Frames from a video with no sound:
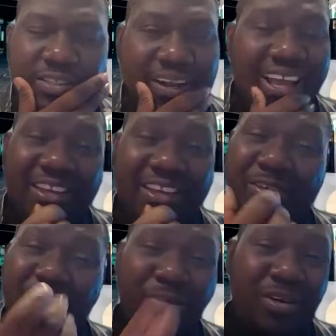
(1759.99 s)
They were like, you
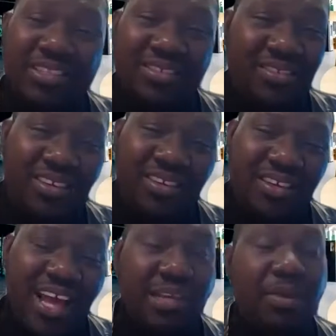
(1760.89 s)
know what?
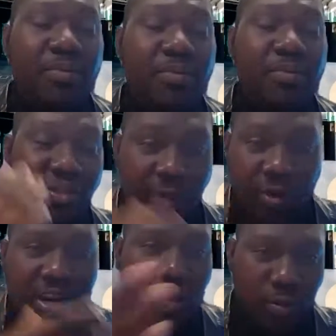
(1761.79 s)
I said, maybe I should be
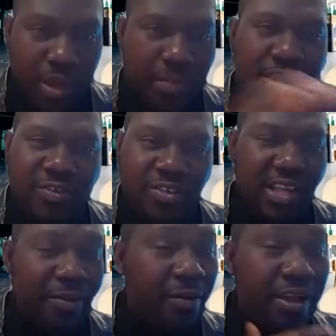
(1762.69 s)
going and coming back. My wife should
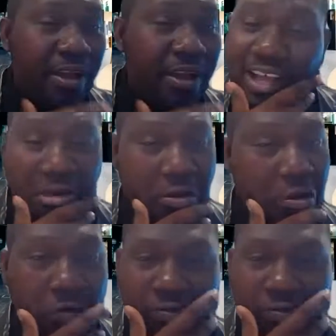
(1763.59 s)
stay. My wife was like, no.